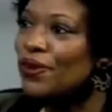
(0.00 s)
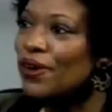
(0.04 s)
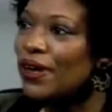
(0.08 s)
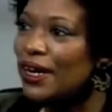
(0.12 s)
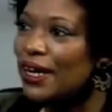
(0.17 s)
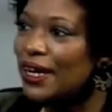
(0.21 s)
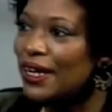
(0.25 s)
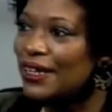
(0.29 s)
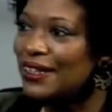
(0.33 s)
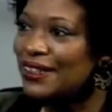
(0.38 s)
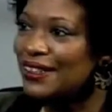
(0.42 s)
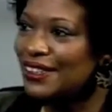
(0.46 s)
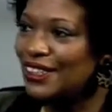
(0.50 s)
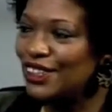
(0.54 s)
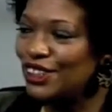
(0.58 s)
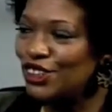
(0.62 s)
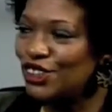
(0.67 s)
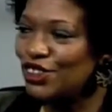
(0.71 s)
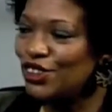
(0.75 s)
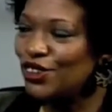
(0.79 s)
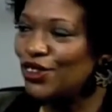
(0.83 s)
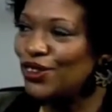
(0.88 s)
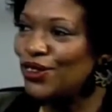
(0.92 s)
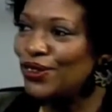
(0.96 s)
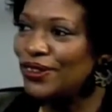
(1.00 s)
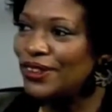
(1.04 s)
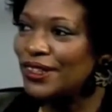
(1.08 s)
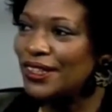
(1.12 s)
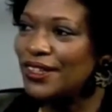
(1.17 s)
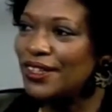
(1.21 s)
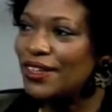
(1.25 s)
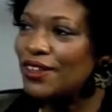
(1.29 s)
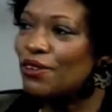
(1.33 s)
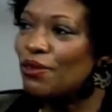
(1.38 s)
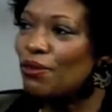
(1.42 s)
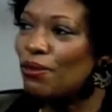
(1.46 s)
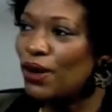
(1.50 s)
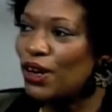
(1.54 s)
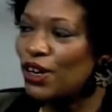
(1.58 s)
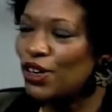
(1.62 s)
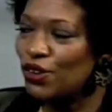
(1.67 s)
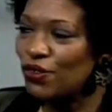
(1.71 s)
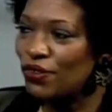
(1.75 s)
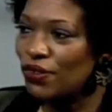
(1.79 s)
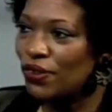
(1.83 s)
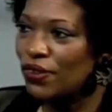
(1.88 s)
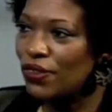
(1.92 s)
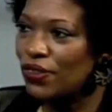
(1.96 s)
I had a teacher who did this
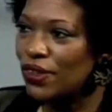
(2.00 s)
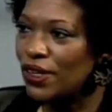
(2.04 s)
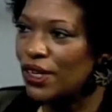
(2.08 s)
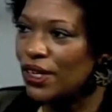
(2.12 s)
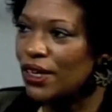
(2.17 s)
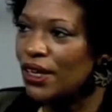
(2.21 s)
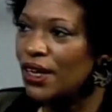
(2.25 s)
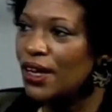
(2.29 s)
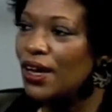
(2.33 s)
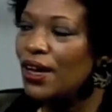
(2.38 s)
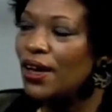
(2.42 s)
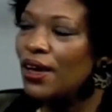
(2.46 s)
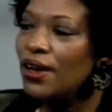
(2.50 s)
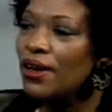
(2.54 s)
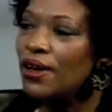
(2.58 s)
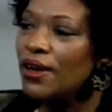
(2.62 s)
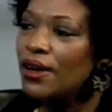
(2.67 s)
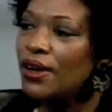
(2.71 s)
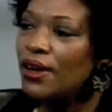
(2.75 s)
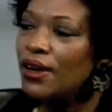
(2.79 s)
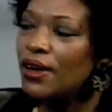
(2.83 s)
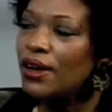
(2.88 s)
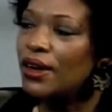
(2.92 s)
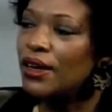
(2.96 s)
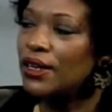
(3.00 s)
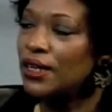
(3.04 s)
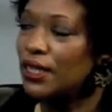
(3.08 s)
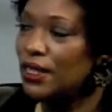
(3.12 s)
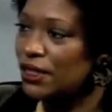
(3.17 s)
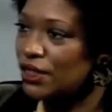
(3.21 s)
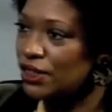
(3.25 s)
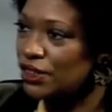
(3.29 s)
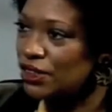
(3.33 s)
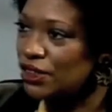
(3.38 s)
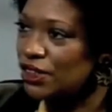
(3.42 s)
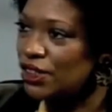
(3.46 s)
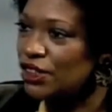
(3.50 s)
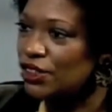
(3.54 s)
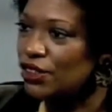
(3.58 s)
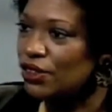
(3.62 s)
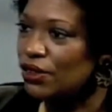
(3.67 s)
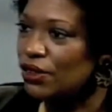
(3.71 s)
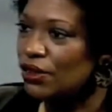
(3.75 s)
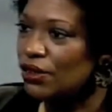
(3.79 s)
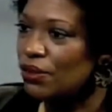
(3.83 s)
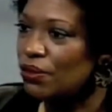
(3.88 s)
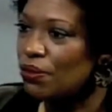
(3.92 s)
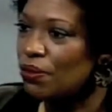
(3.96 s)
wonderful thing, an English
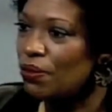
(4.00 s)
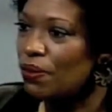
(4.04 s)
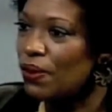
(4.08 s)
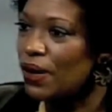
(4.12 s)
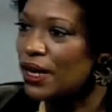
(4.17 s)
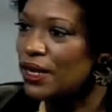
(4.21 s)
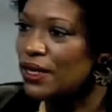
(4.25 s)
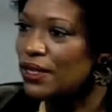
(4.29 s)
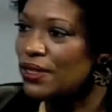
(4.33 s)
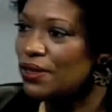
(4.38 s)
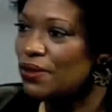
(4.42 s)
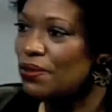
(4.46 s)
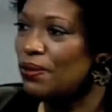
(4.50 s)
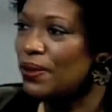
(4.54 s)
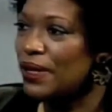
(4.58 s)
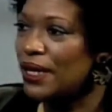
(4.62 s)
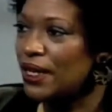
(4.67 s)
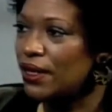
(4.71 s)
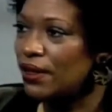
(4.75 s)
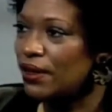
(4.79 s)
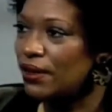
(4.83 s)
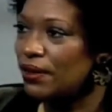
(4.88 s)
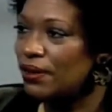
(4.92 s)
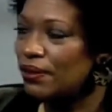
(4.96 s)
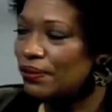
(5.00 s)
teacher. Once a week,